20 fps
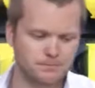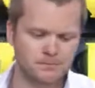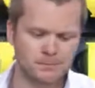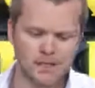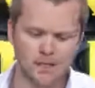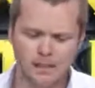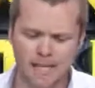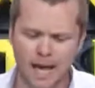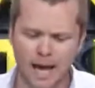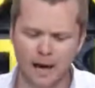
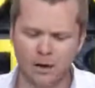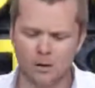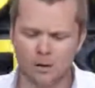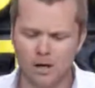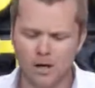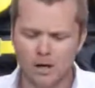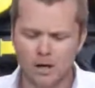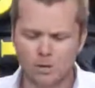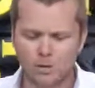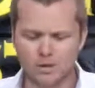Now,
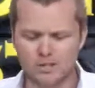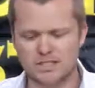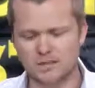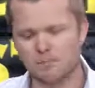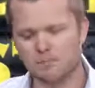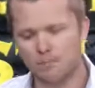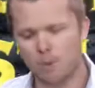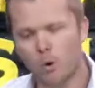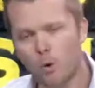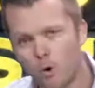what's
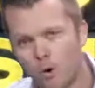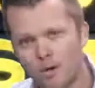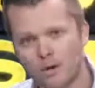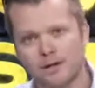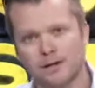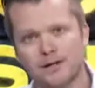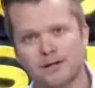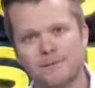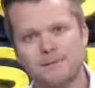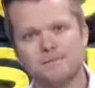
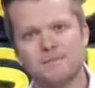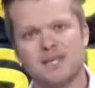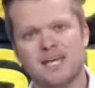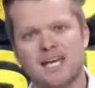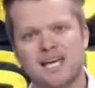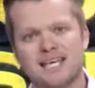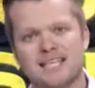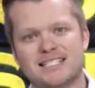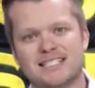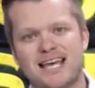important
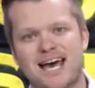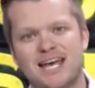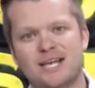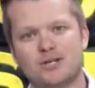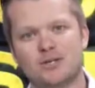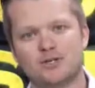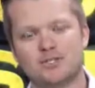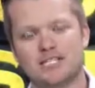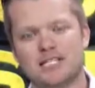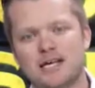is that
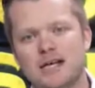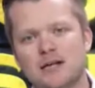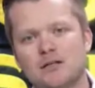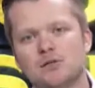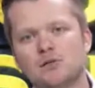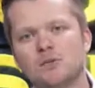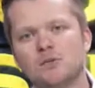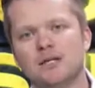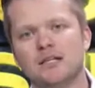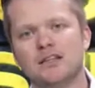you're
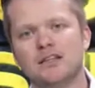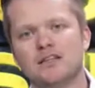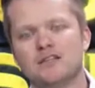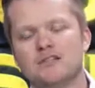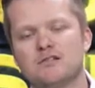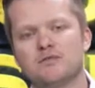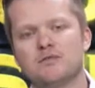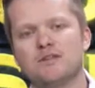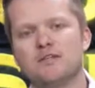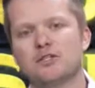tailoring
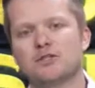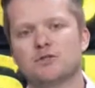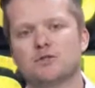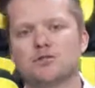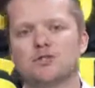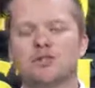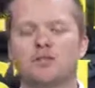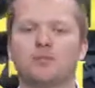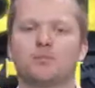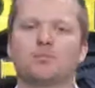these features
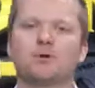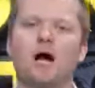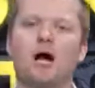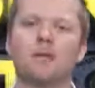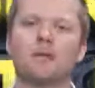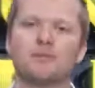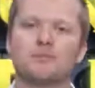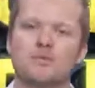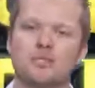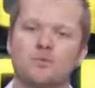to the
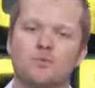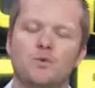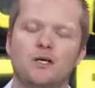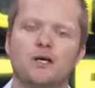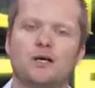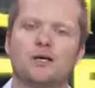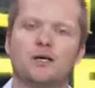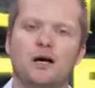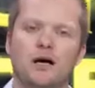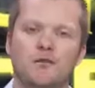problems that we
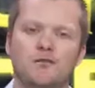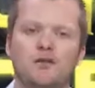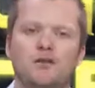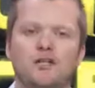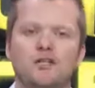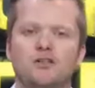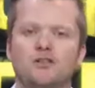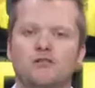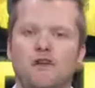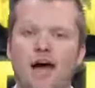uncovered
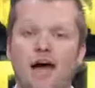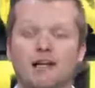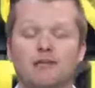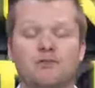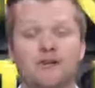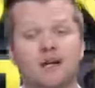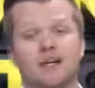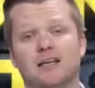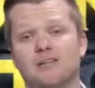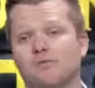in your fact
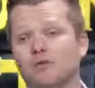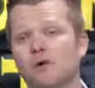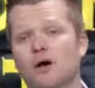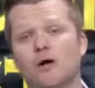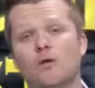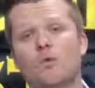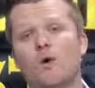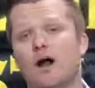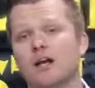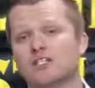finding. If you
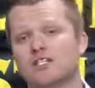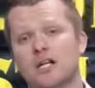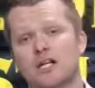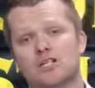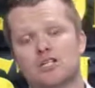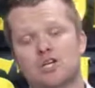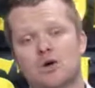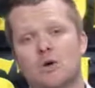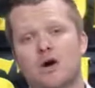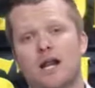hadn't watched that
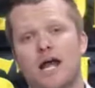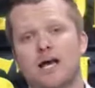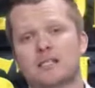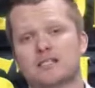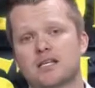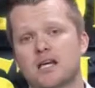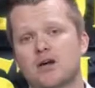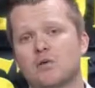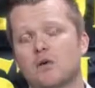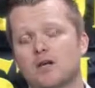show on
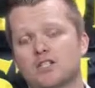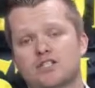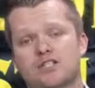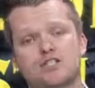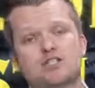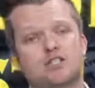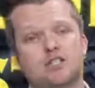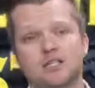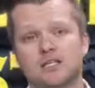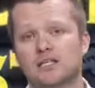asking
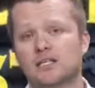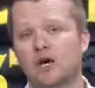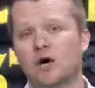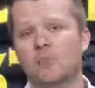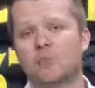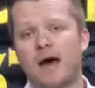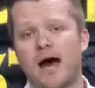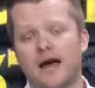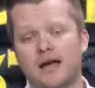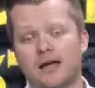questions, you need to go
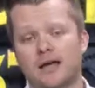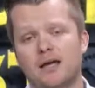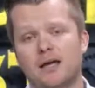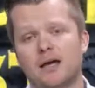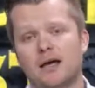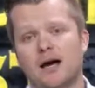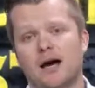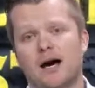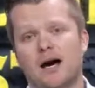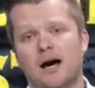back
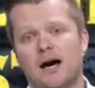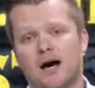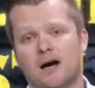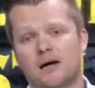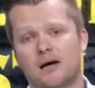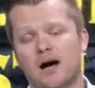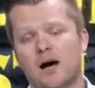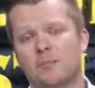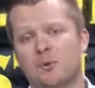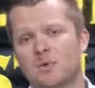uh,
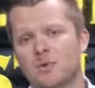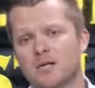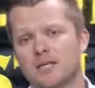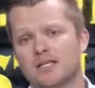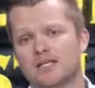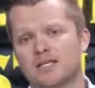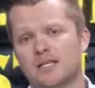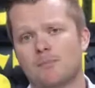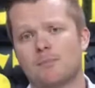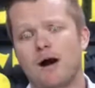a couple
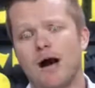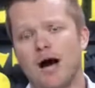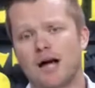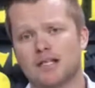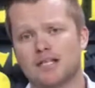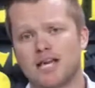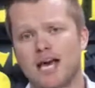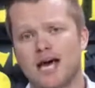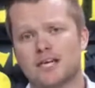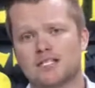weeks in the
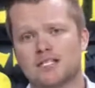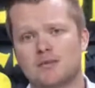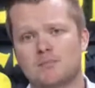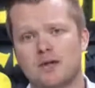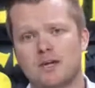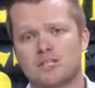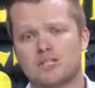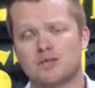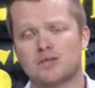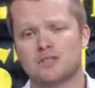podcast and
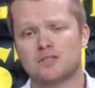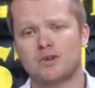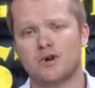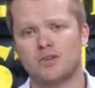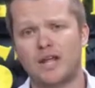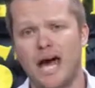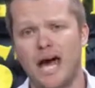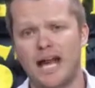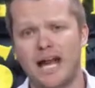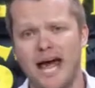make sure it's
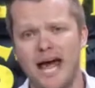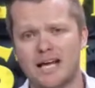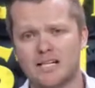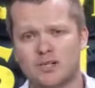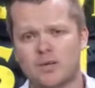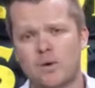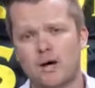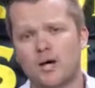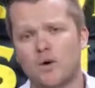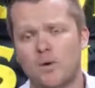called How to
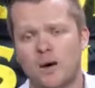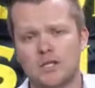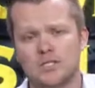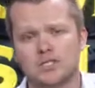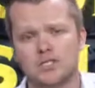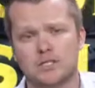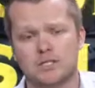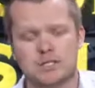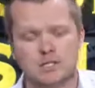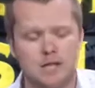Ask Great
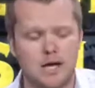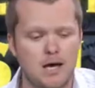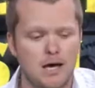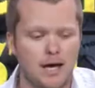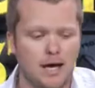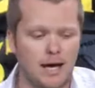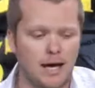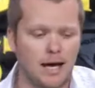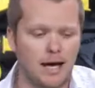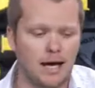Questions.
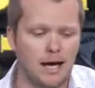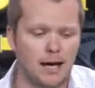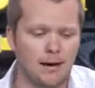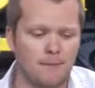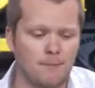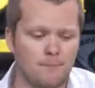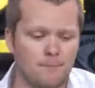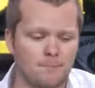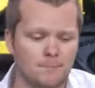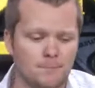
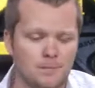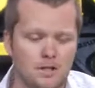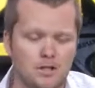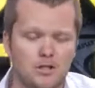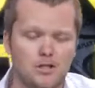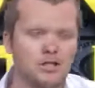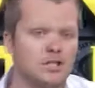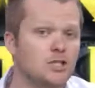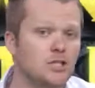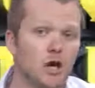Um,
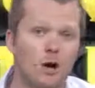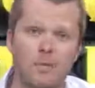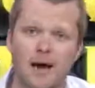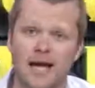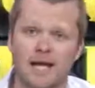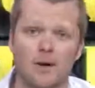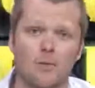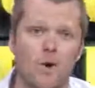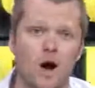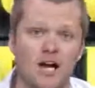you need to go
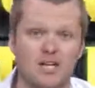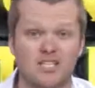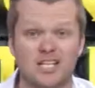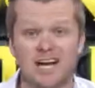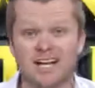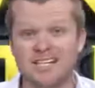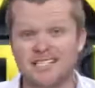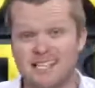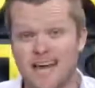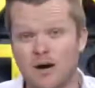back and watch
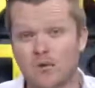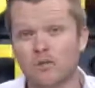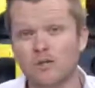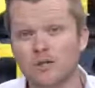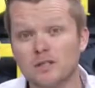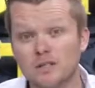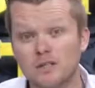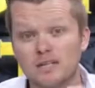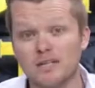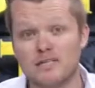that because that
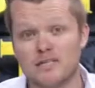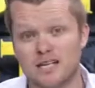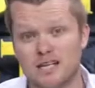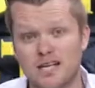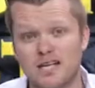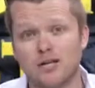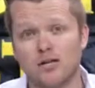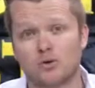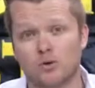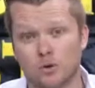really is an
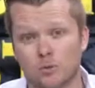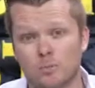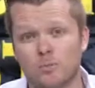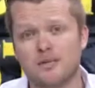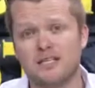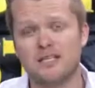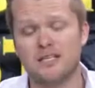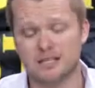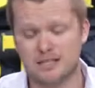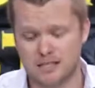integral
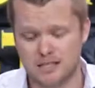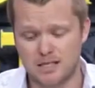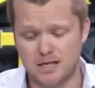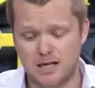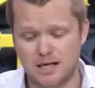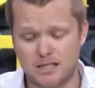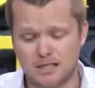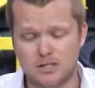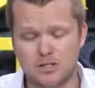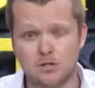piece
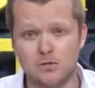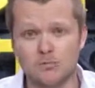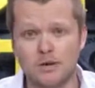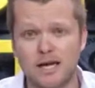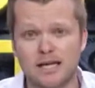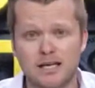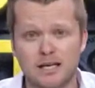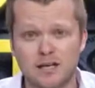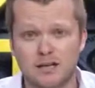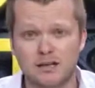to
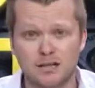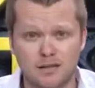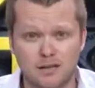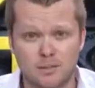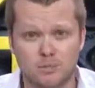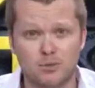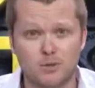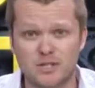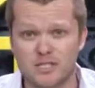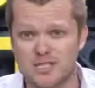making the
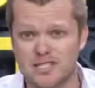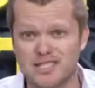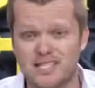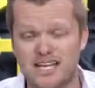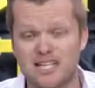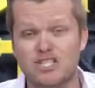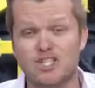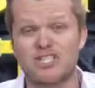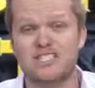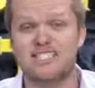
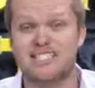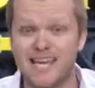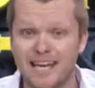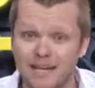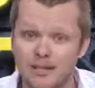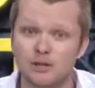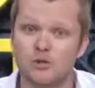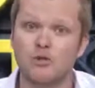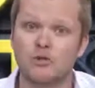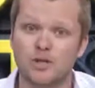presentation
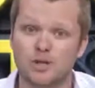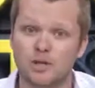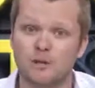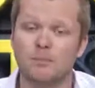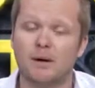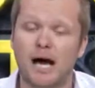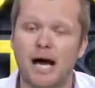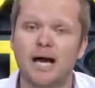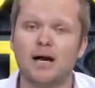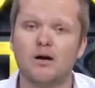tailored to the
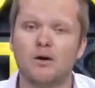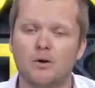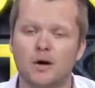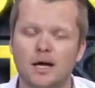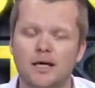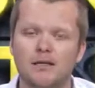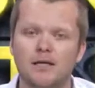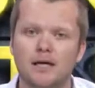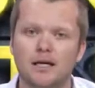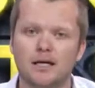buyer,
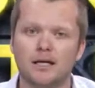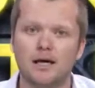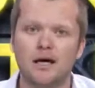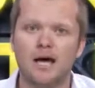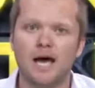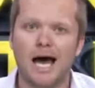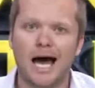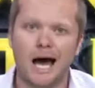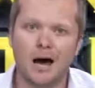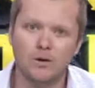right? Like,
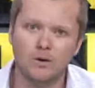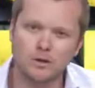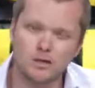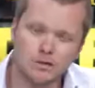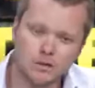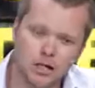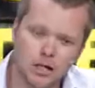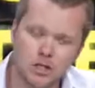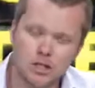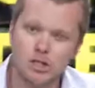how are you
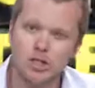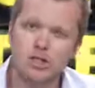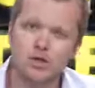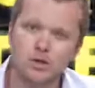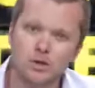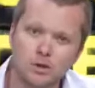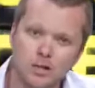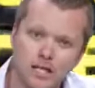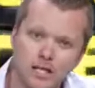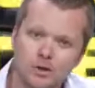going to
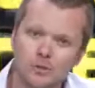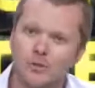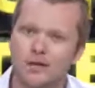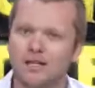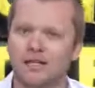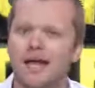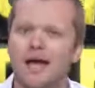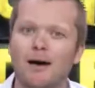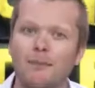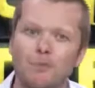tune in
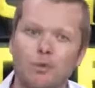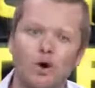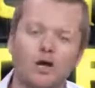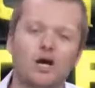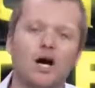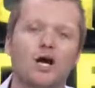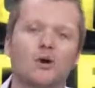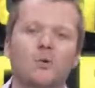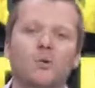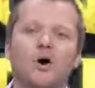with them one
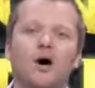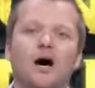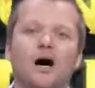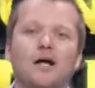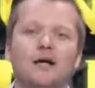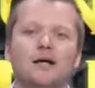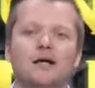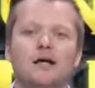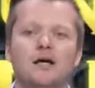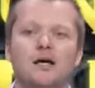on
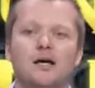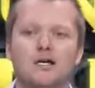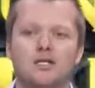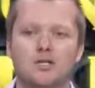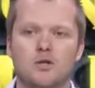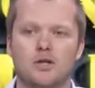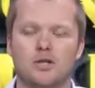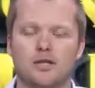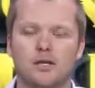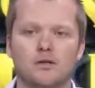one
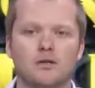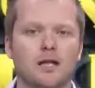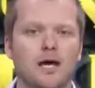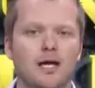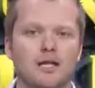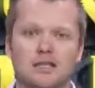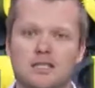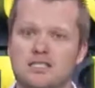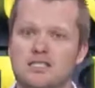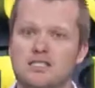so that they're
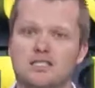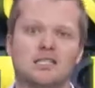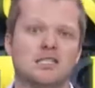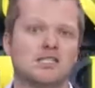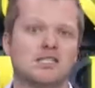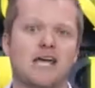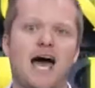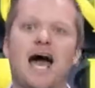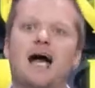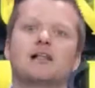like, this is
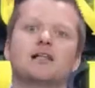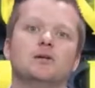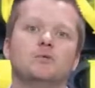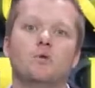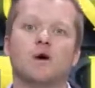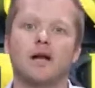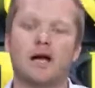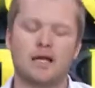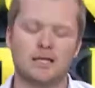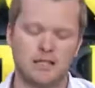exactly
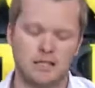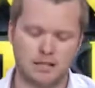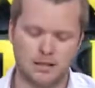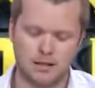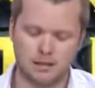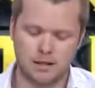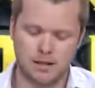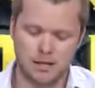what I needed?